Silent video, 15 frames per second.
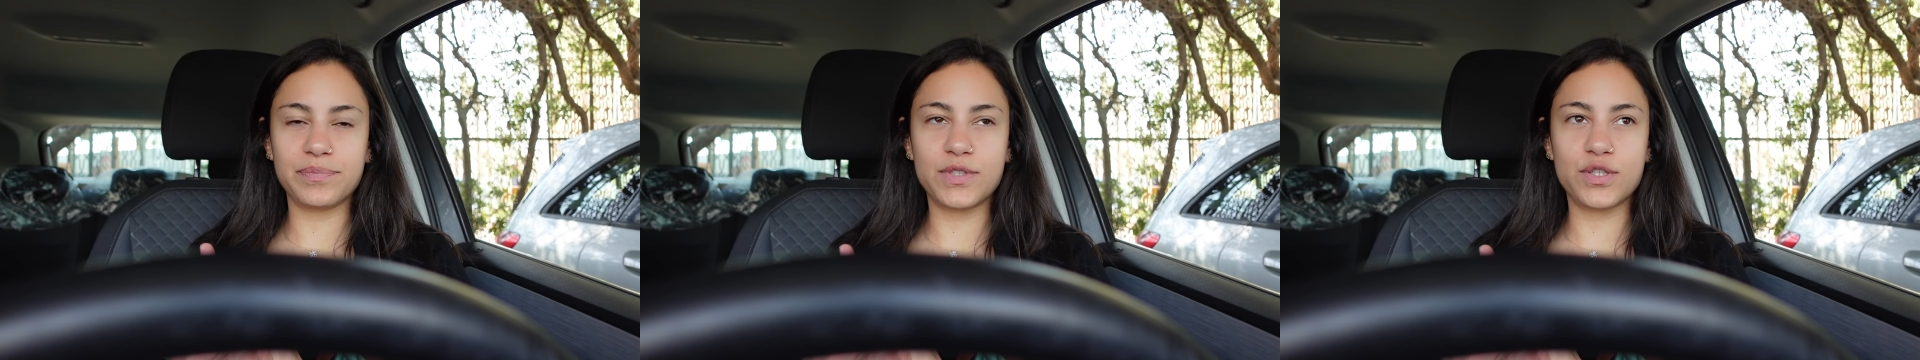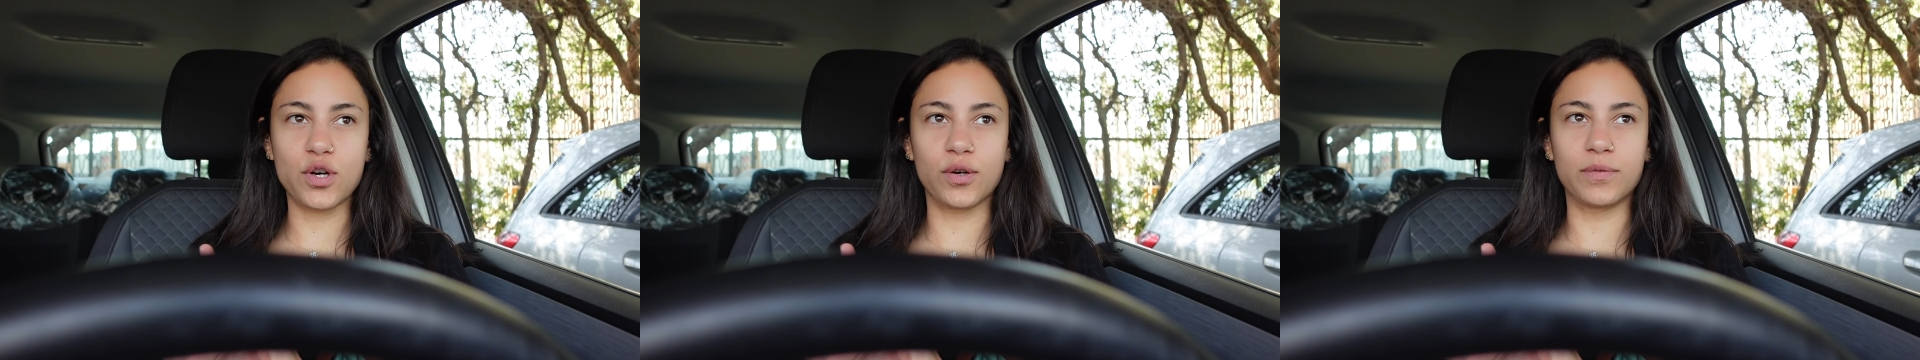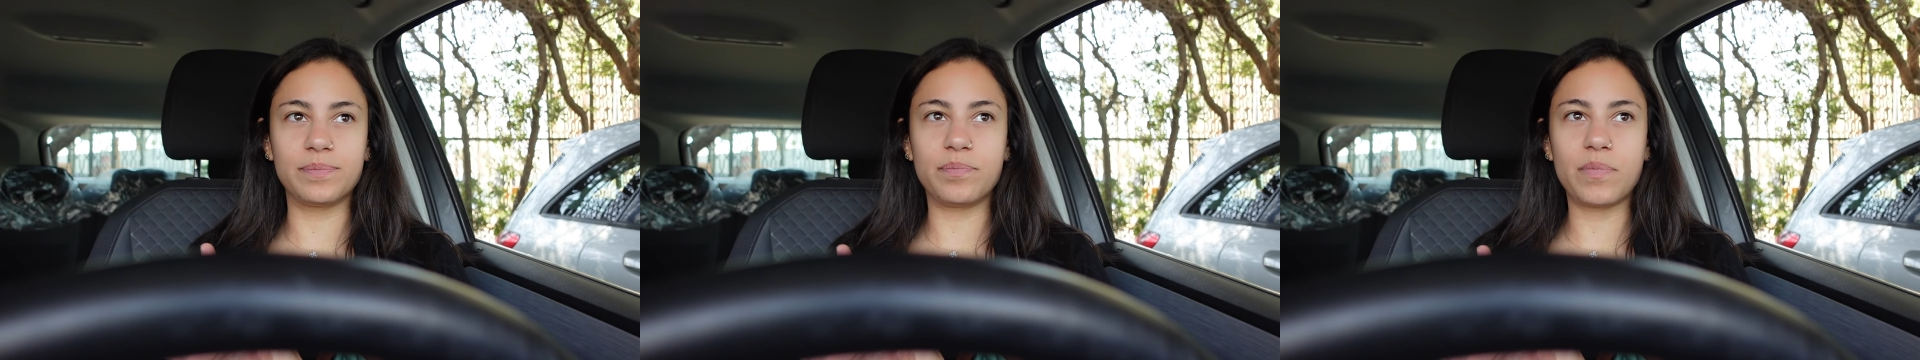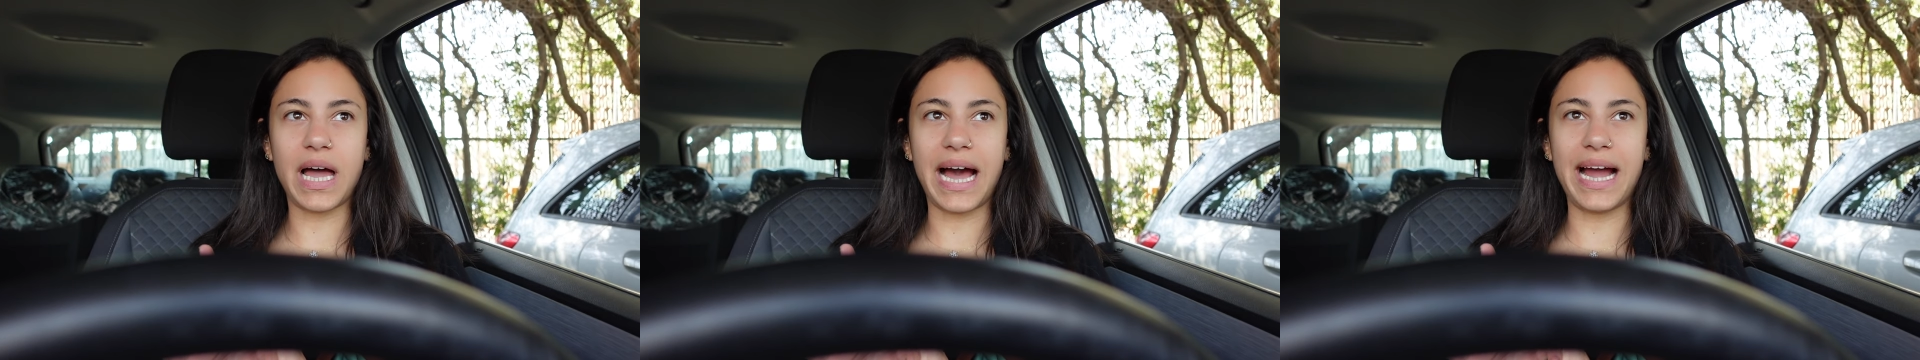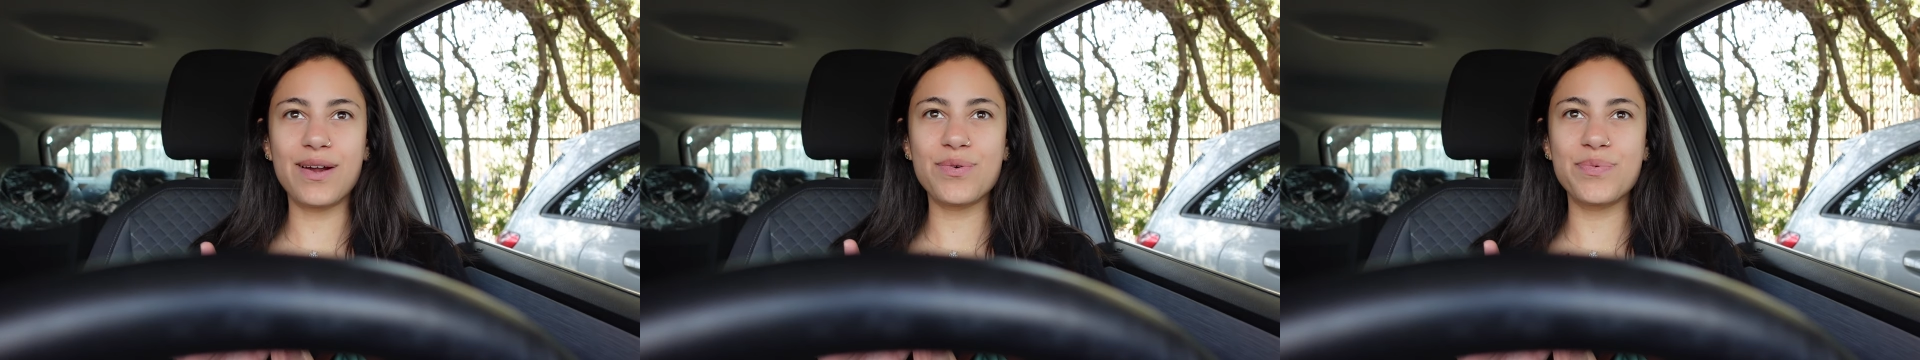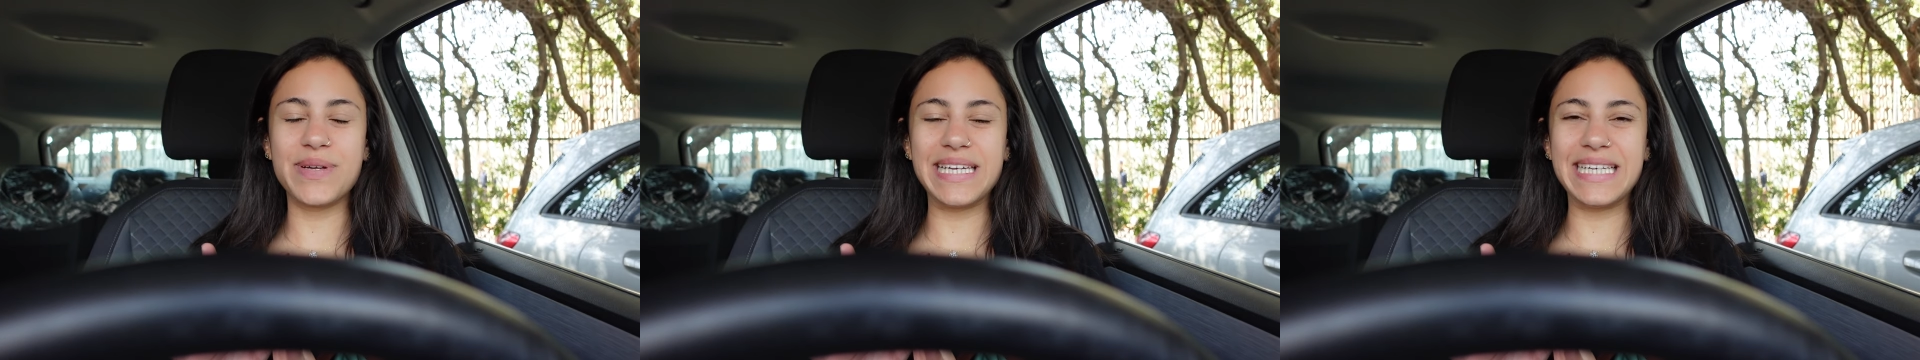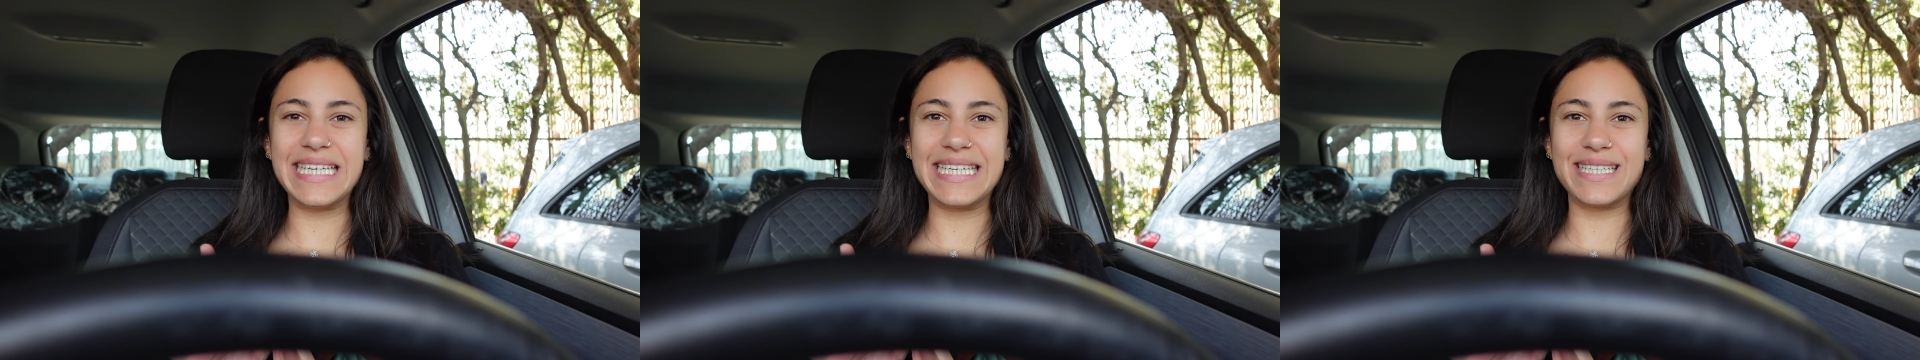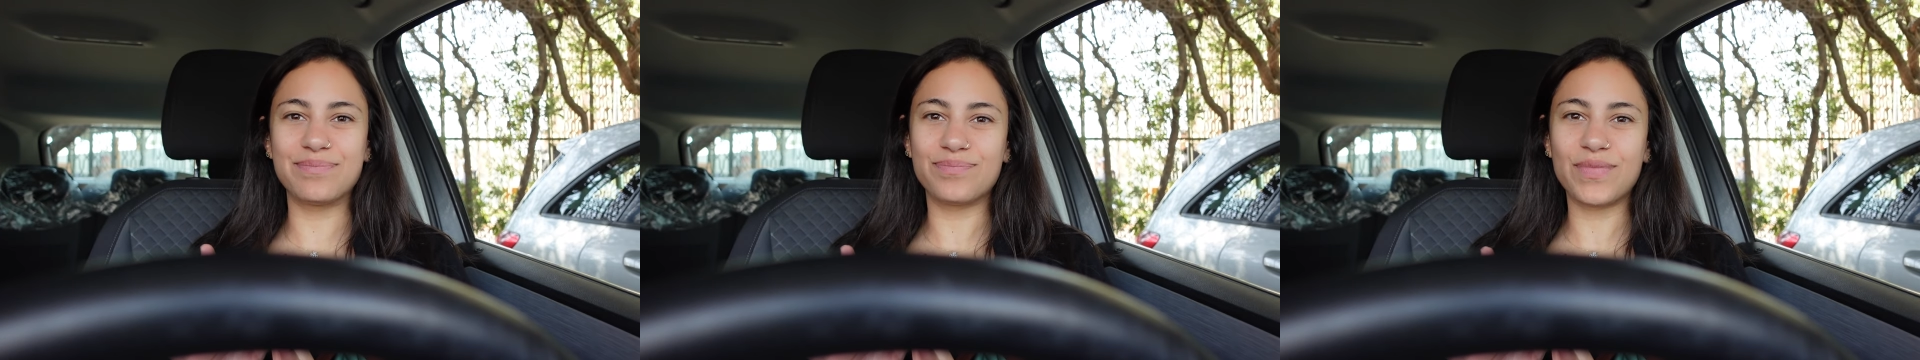So I
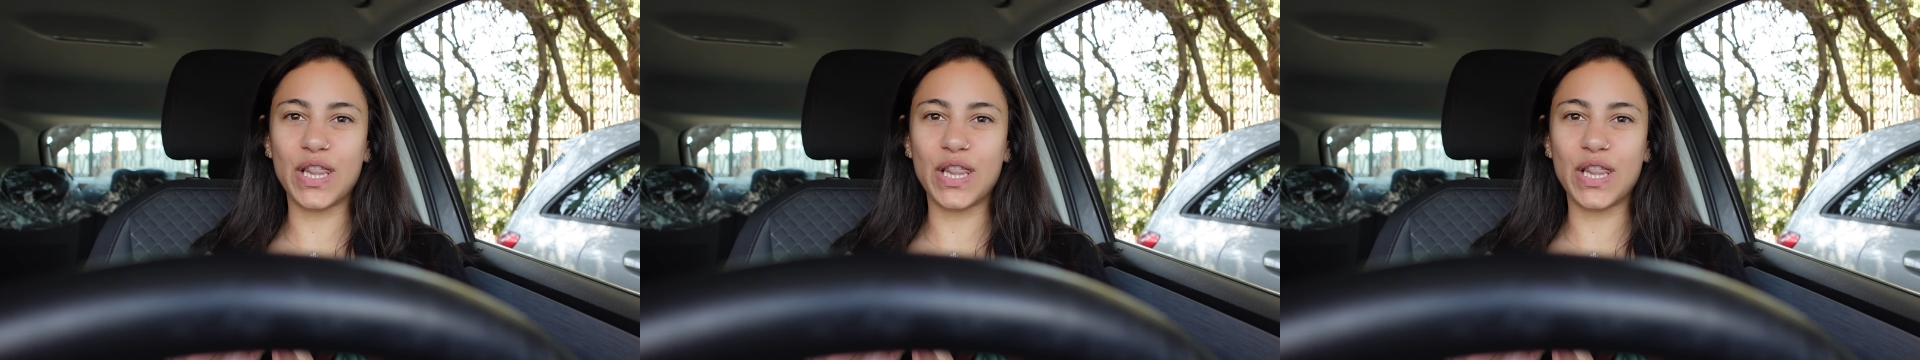really